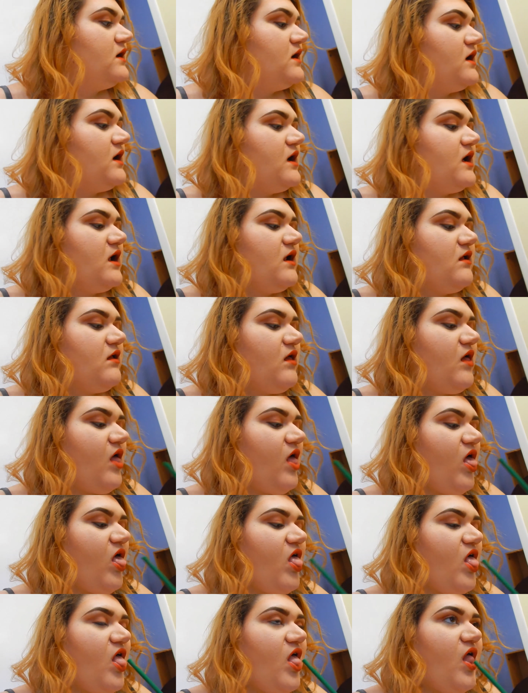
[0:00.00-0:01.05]

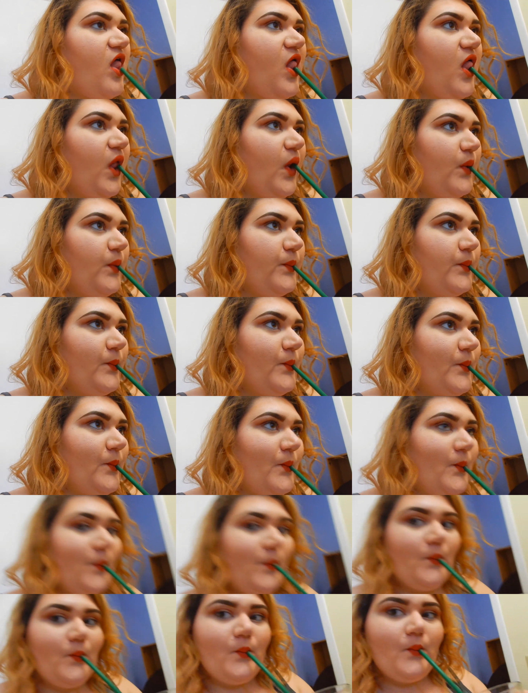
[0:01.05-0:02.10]

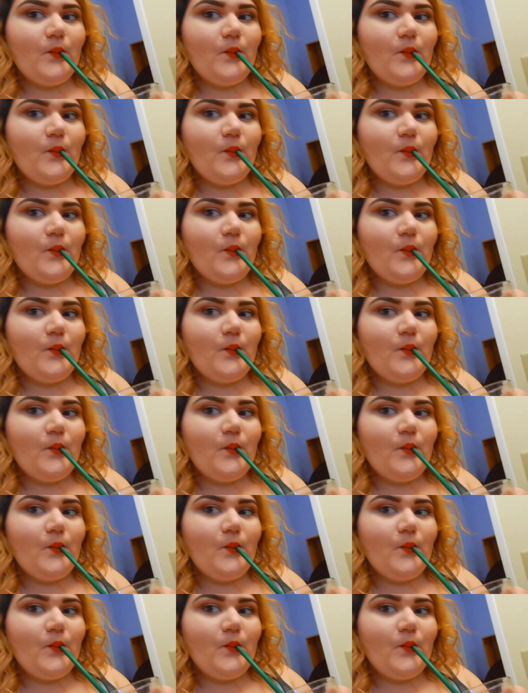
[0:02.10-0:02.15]
[no speech]